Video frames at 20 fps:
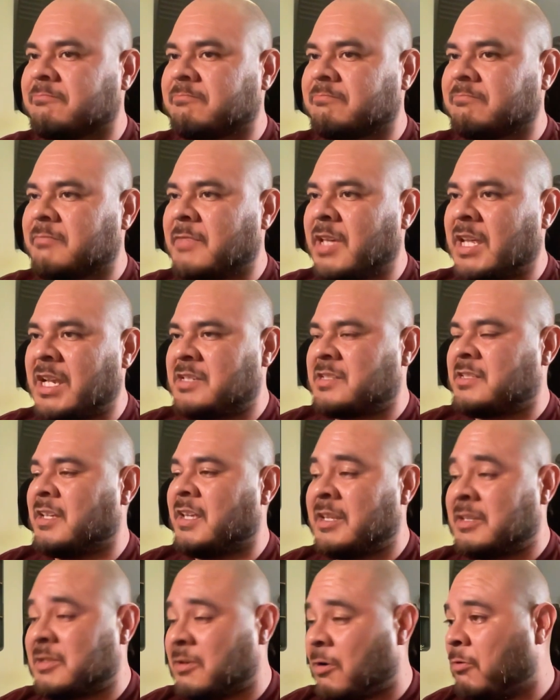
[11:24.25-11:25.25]
and it's
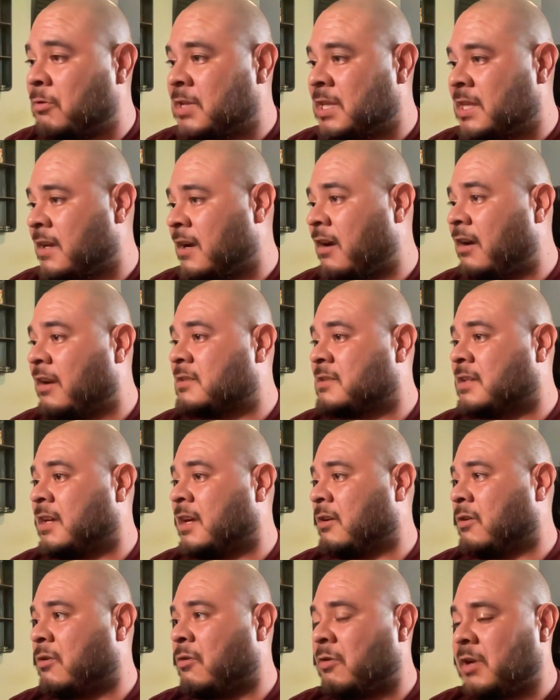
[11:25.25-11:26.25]
only there and it's not
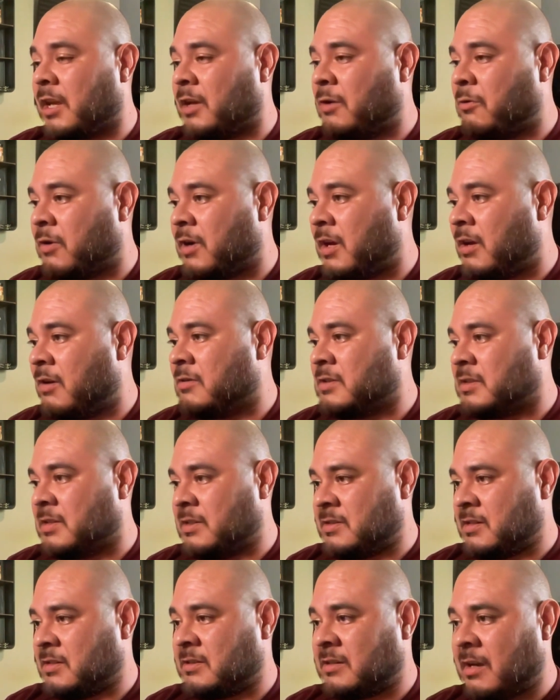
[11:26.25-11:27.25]
going anywhere else and it's
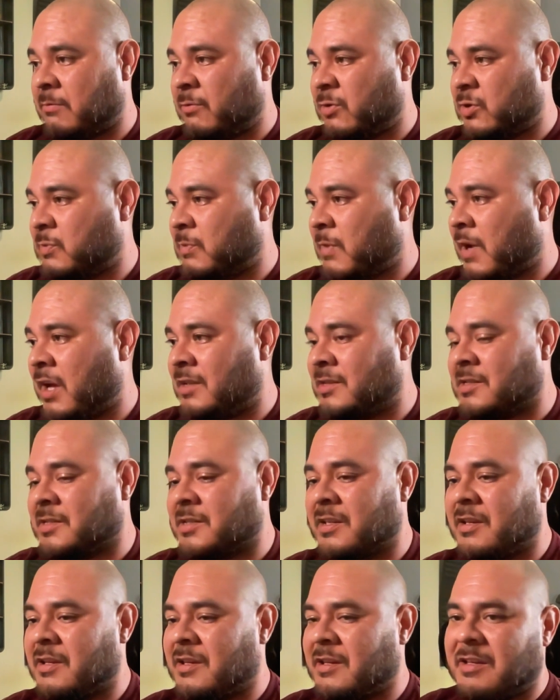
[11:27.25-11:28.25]
just a couple spots,
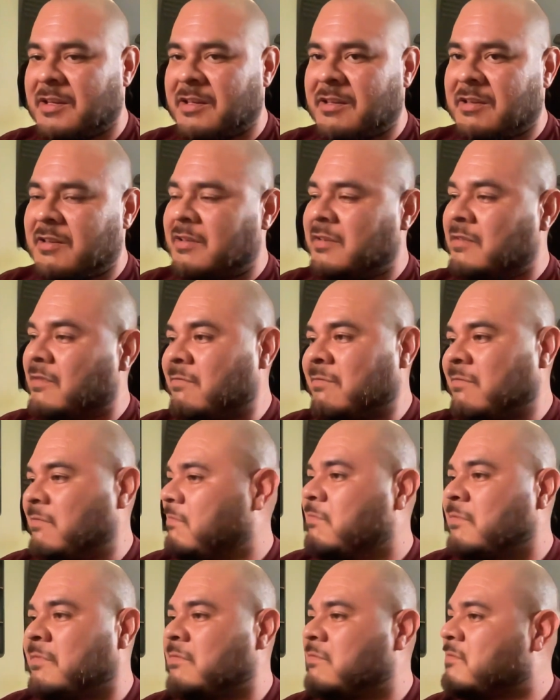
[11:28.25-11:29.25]

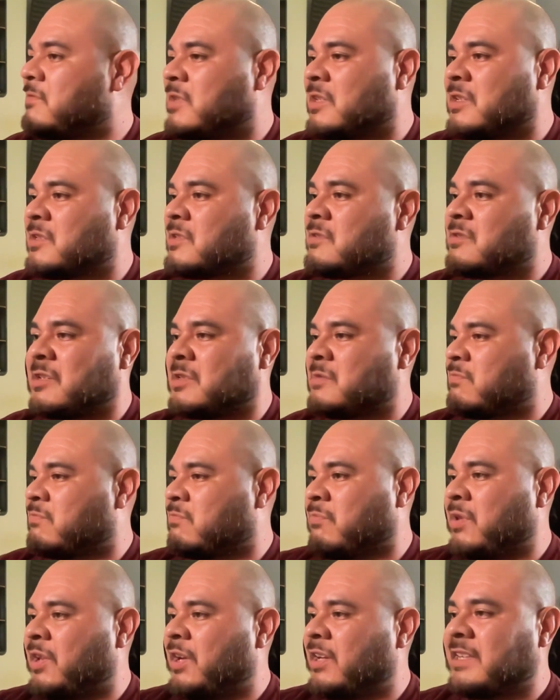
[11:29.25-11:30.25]
just
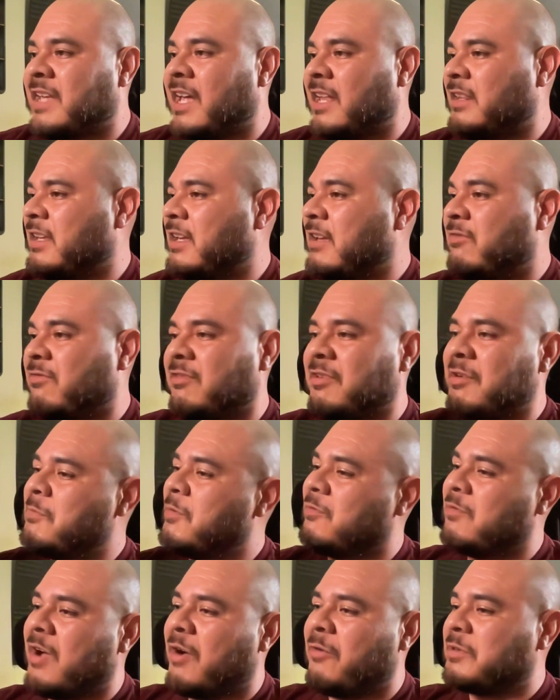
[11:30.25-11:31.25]
pluck that leaf and move
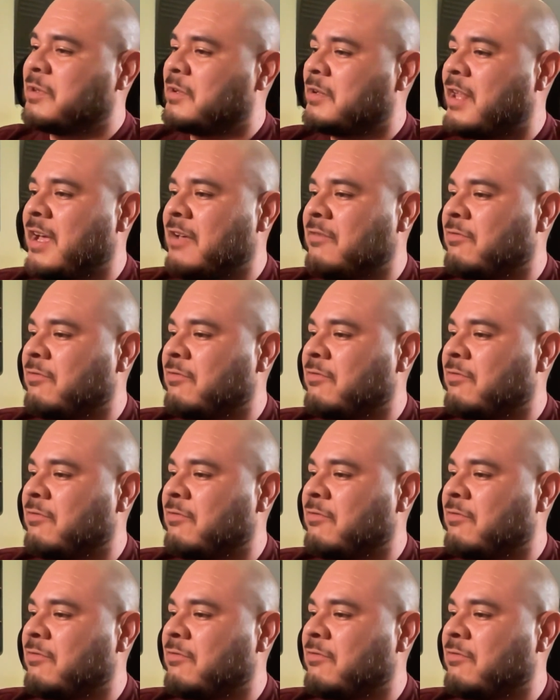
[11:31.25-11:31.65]
on with your life.